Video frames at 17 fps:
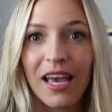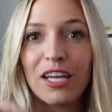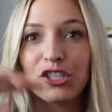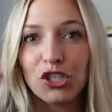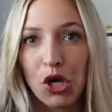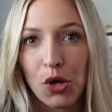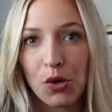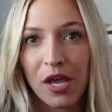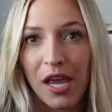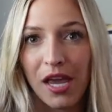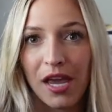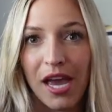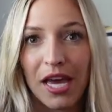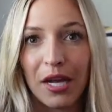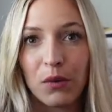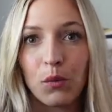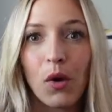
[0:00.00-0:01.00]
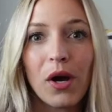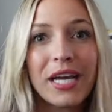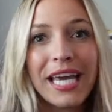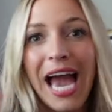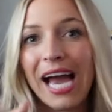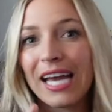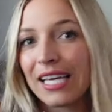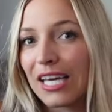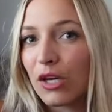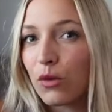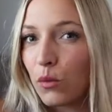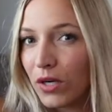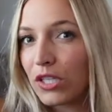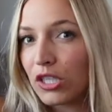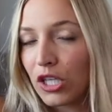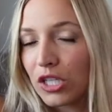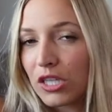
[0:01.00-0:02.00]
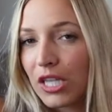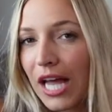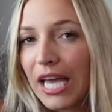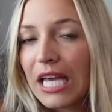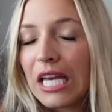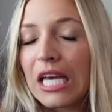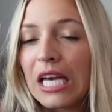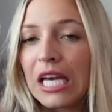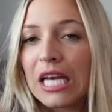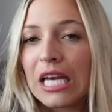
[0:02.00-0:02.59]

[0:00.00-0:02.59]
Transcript: and choking and what gagging will look like.